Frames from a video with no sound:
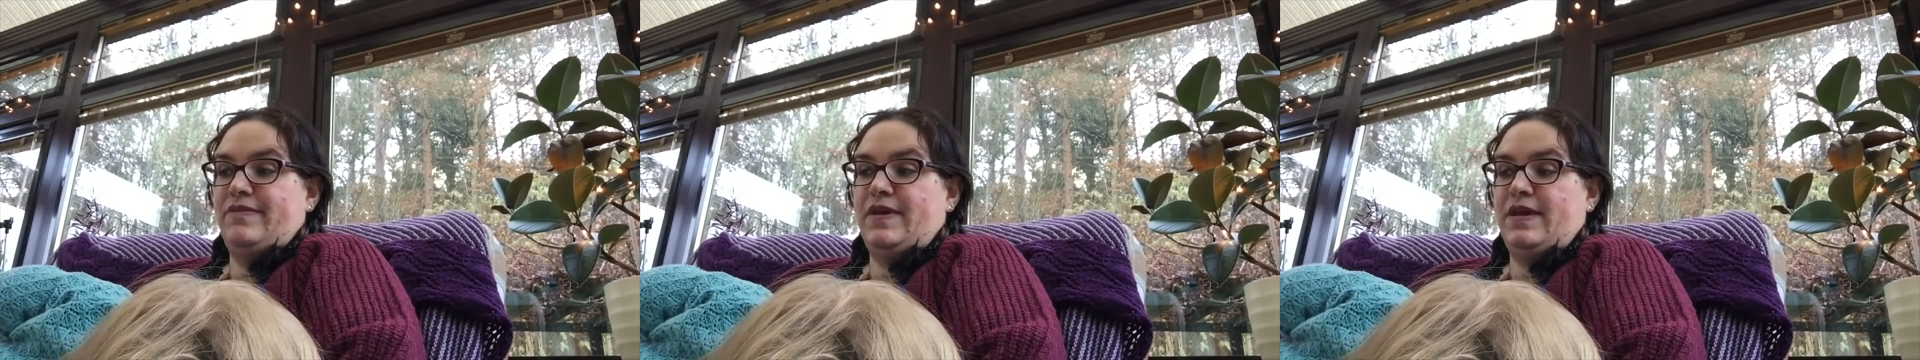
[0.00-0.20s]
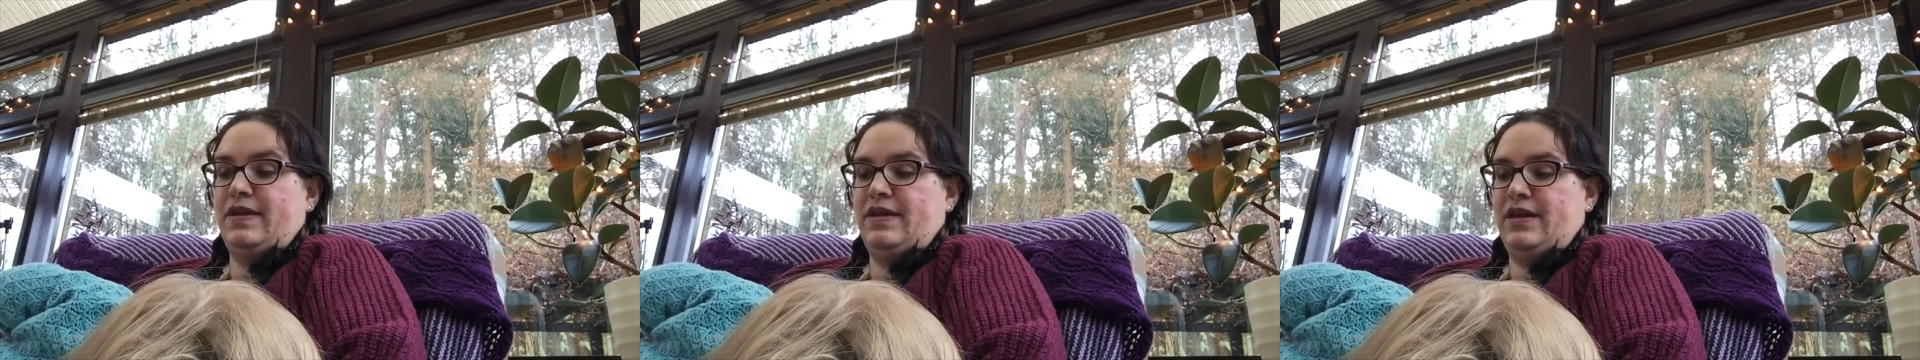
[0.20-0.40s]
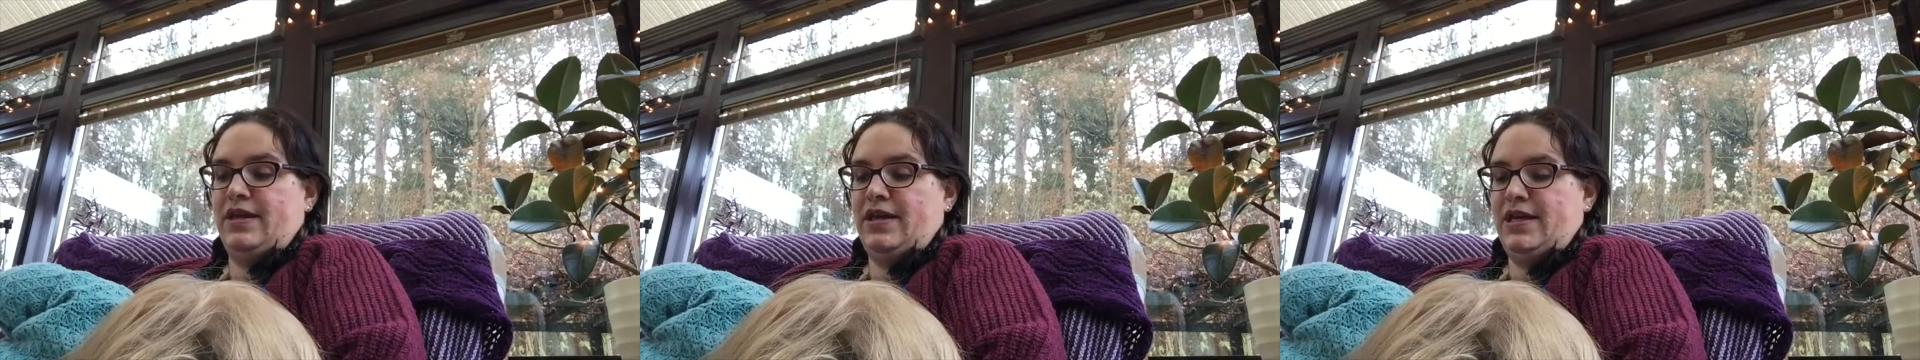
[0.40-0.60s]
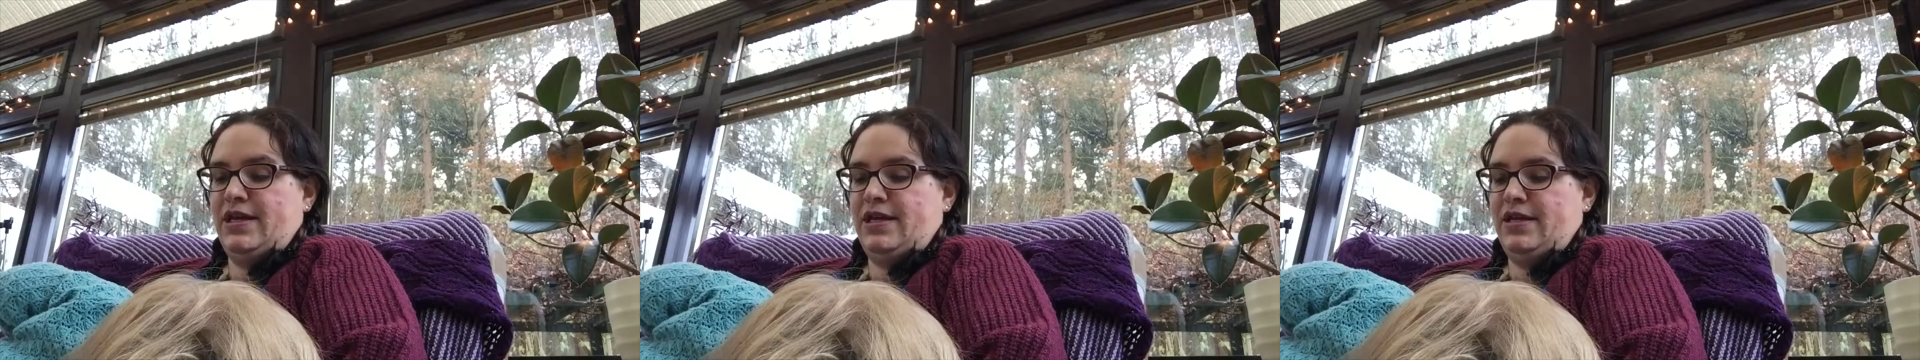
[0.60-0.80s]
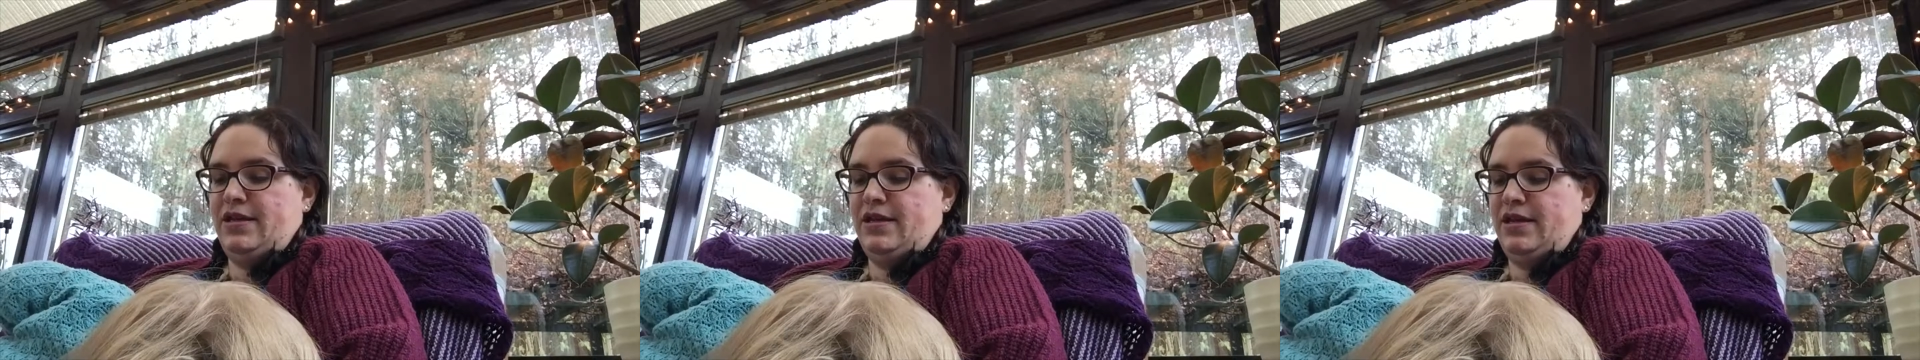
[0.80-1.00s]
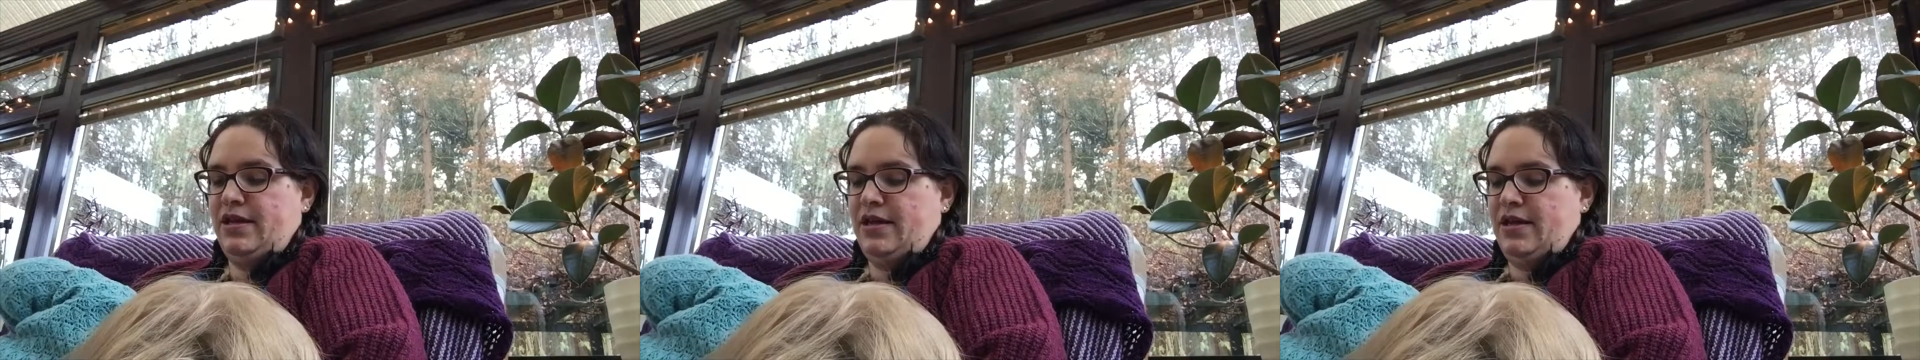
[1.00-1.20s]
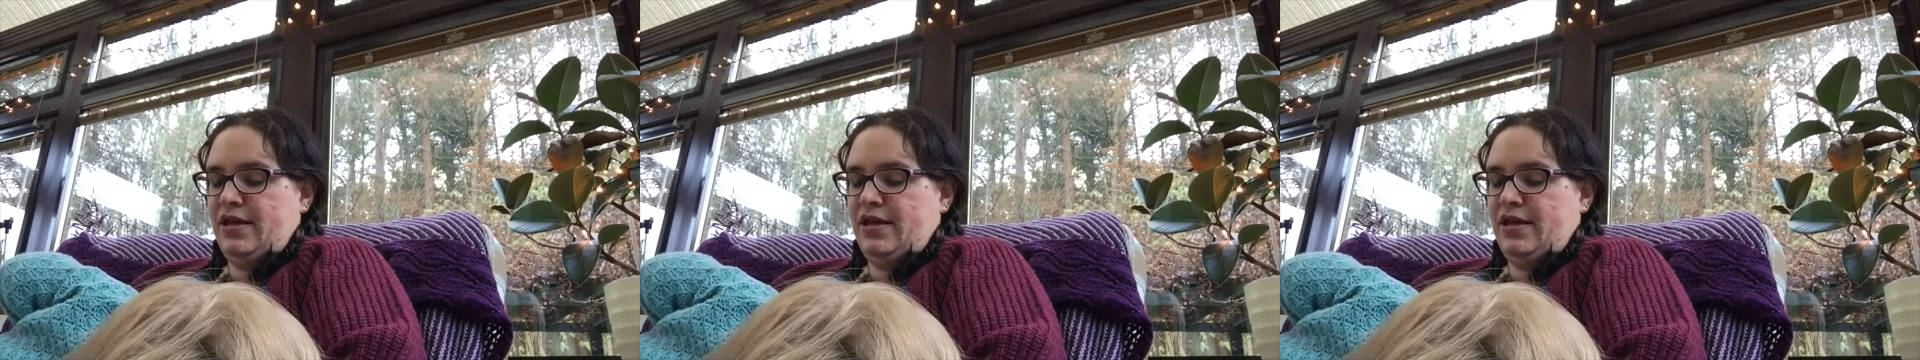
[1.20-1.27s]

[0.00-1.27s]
then